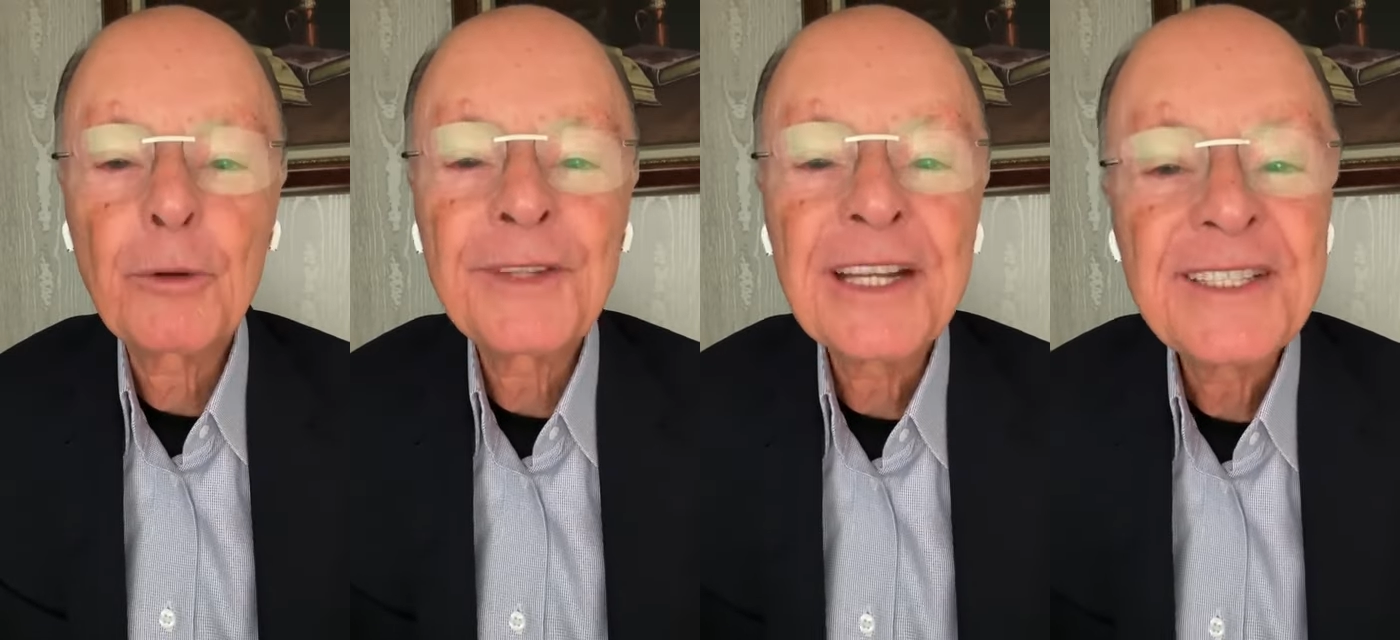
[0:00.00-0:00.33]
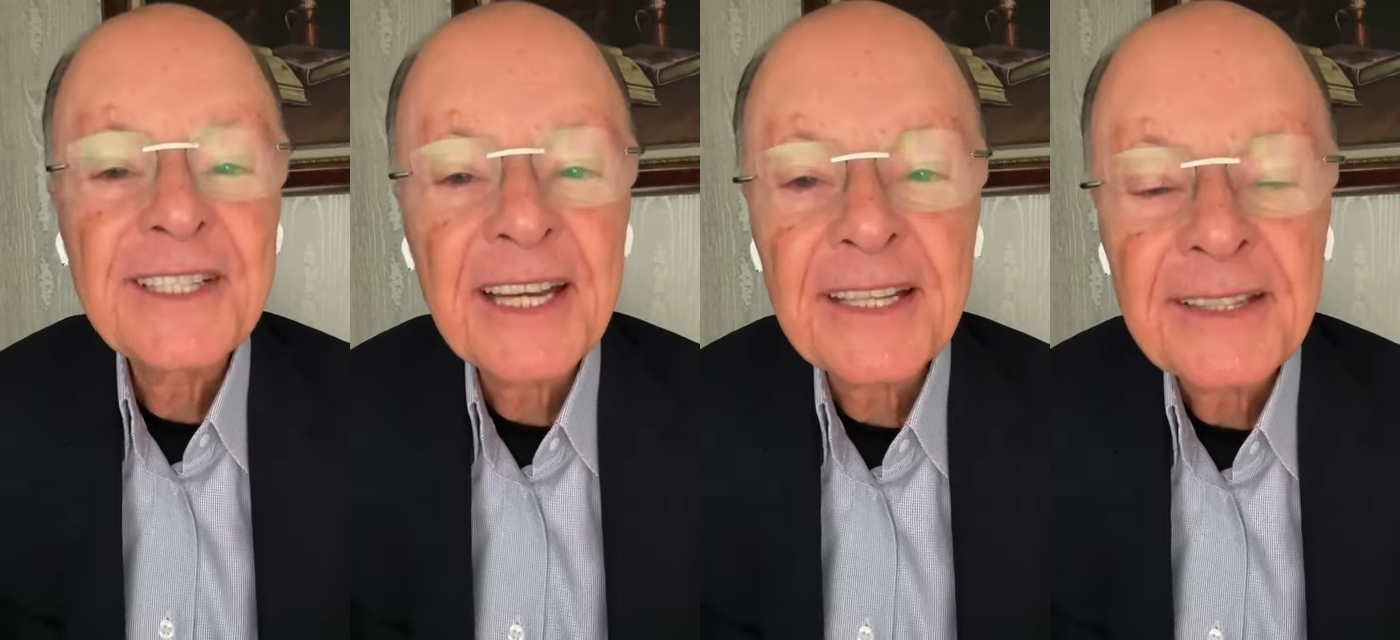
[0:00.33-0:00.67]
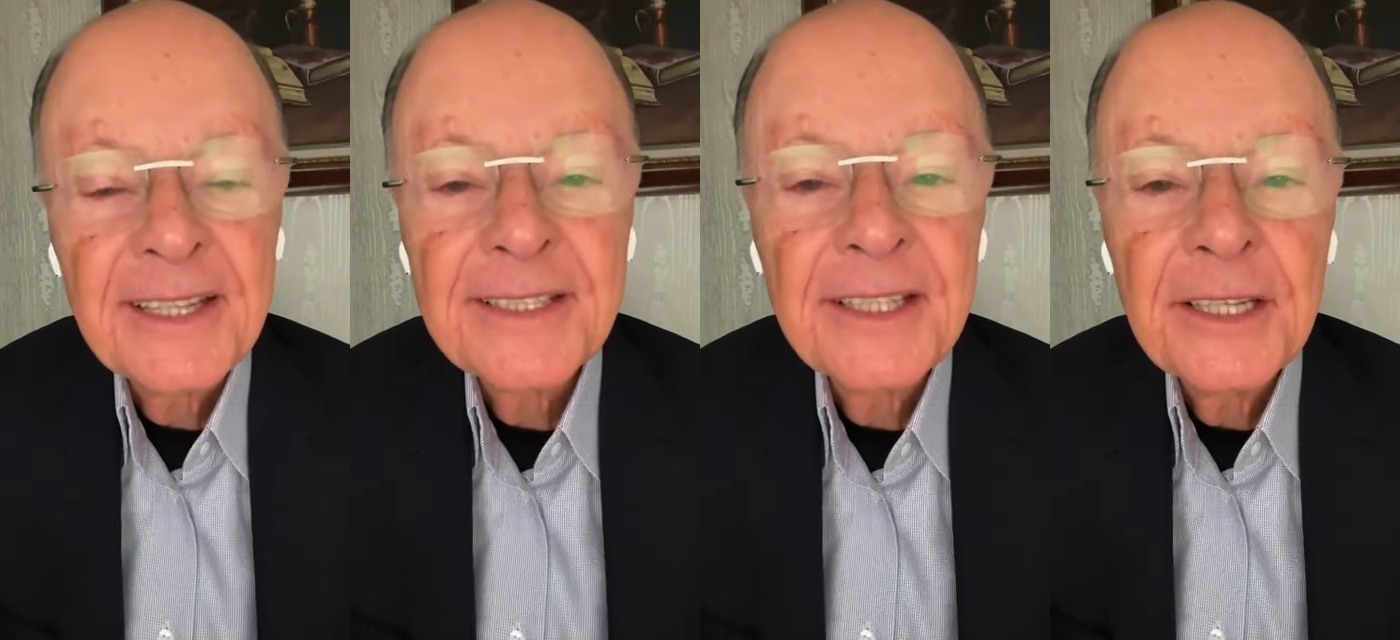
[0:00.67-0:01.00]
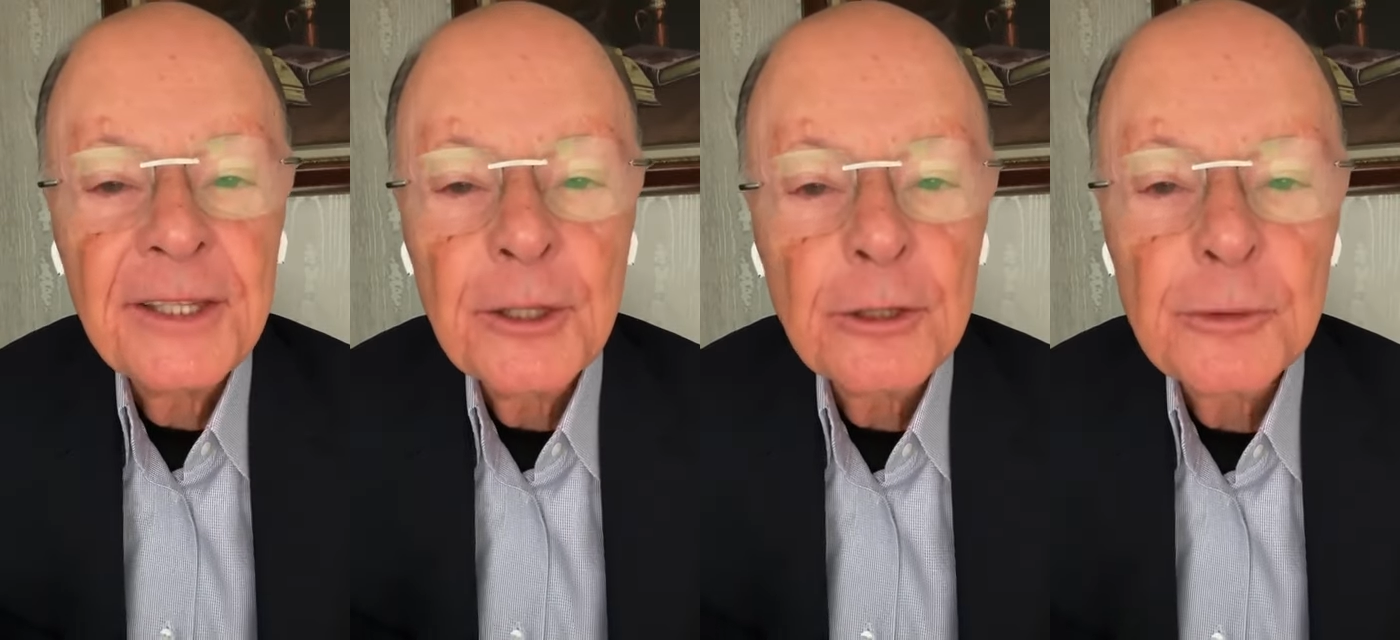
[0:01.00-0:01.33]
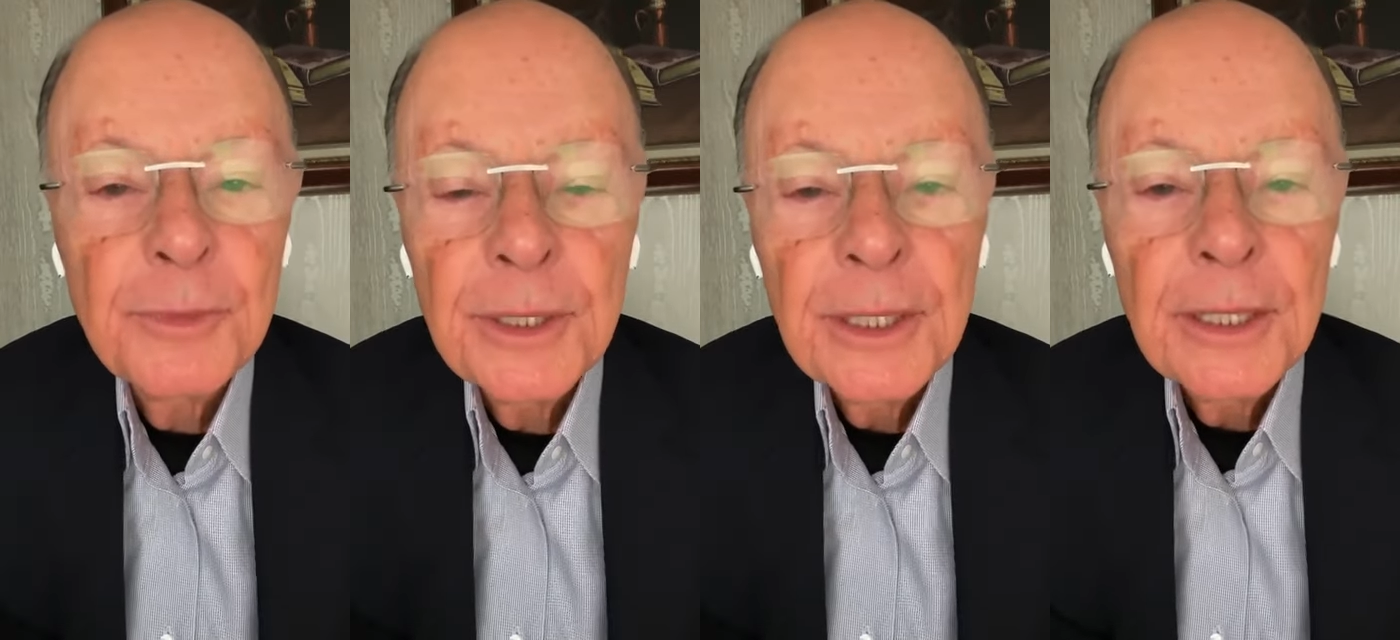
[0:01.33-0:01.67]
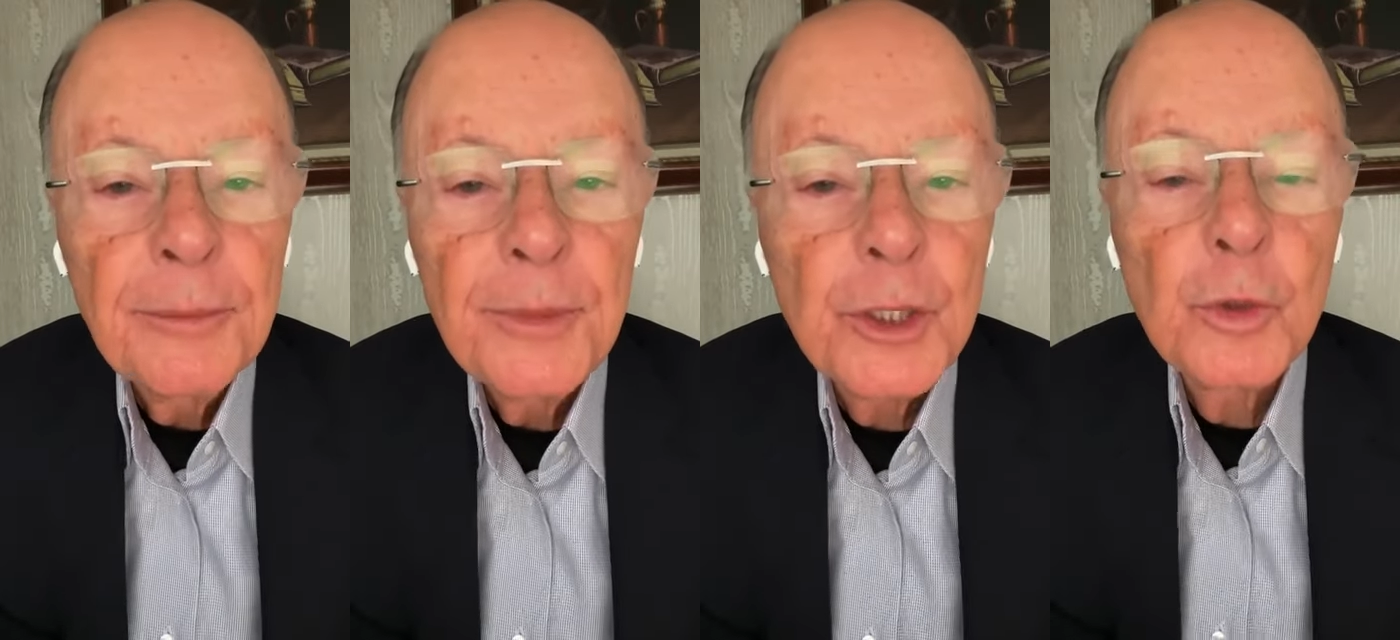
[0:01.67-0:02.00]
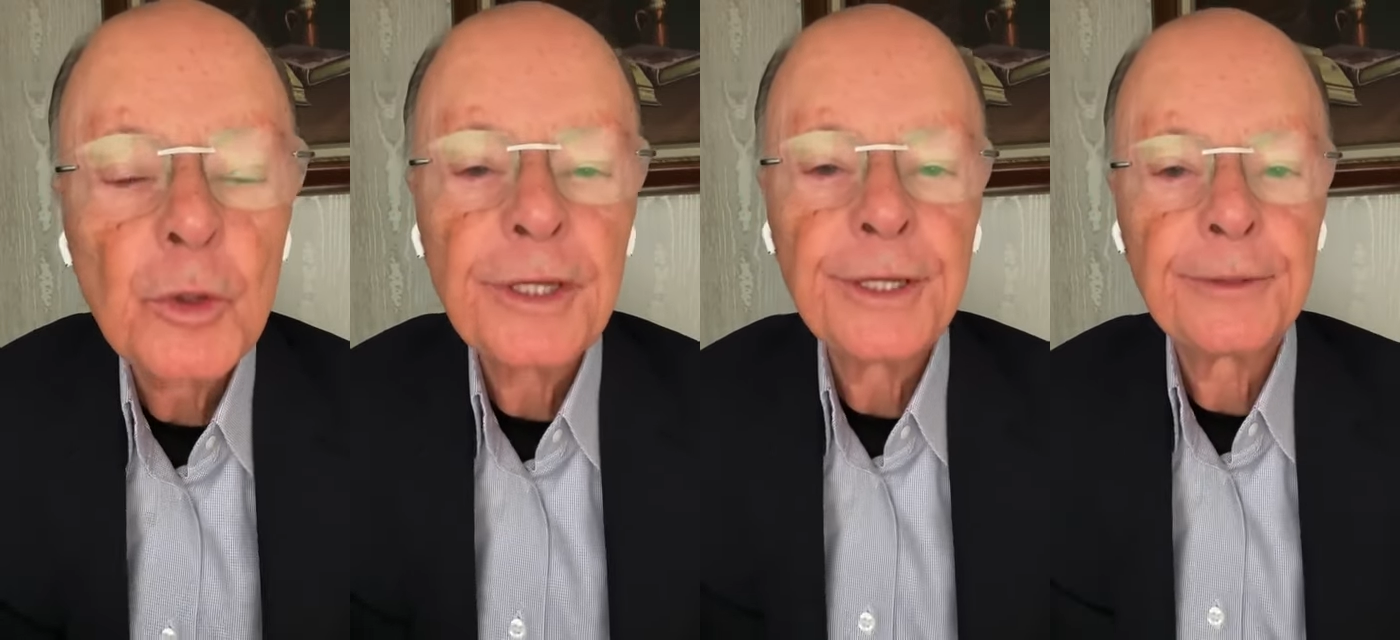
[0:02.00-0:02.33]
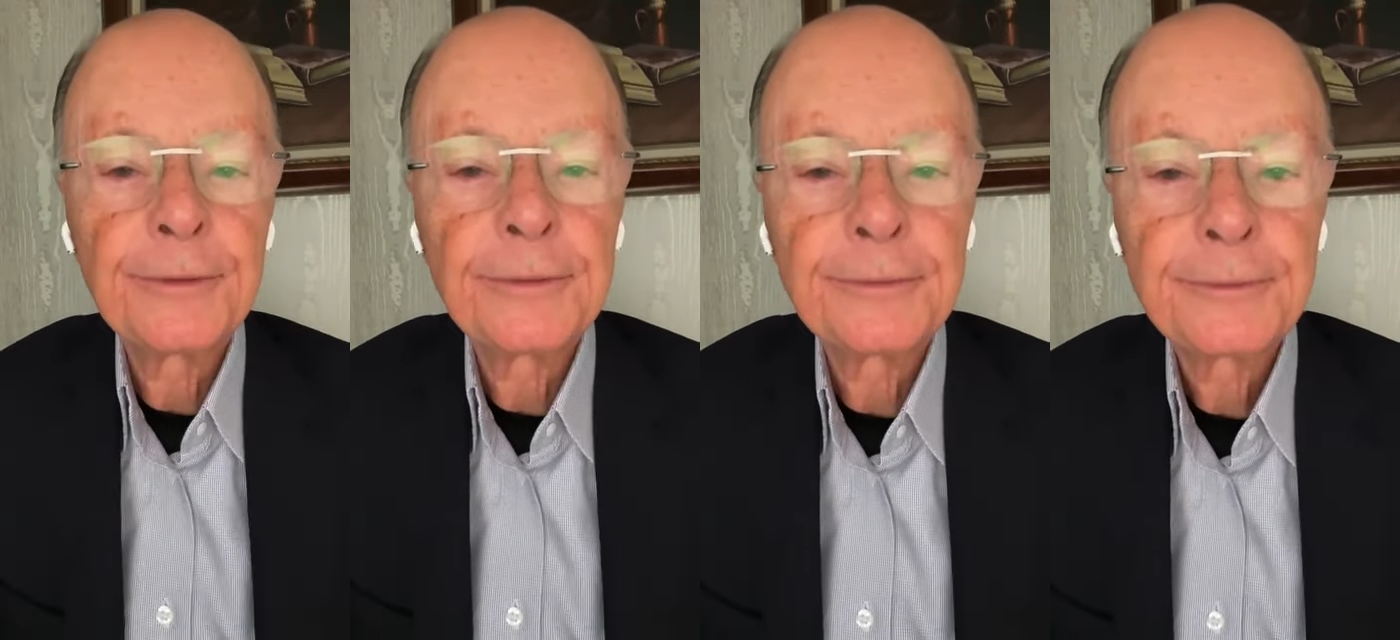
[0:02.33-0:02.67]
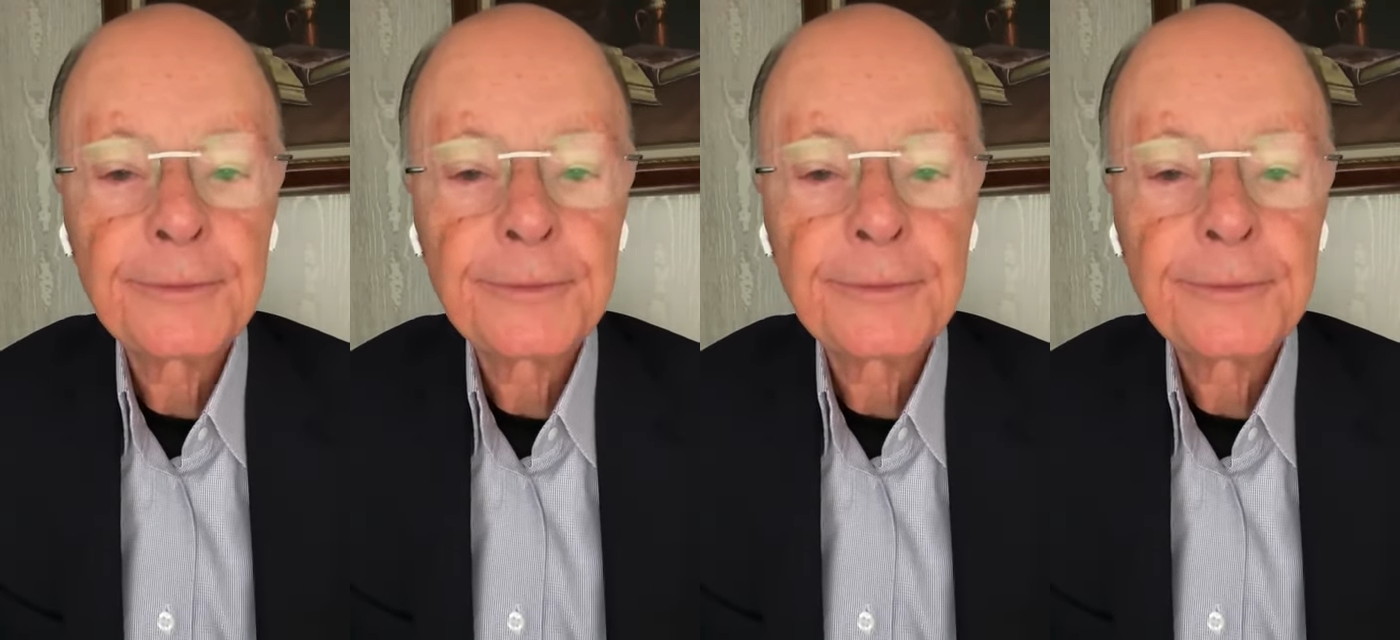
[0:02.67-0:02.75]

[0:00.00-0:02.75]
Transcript: How am I going to have this certainty